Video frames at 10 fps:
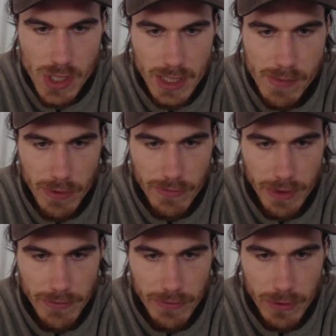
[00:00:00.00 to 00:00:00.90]
Genetically
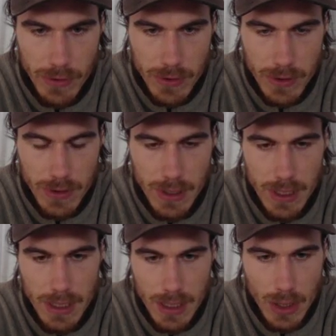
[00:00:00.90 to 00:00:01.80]
modified foods
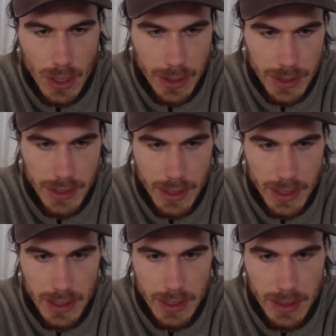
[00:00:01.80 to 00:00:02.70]
are
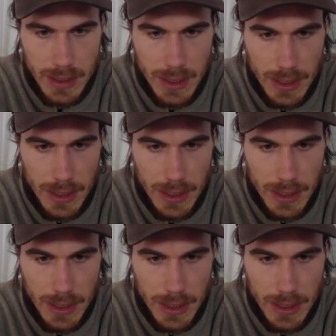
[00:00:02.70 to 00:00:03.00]
designed,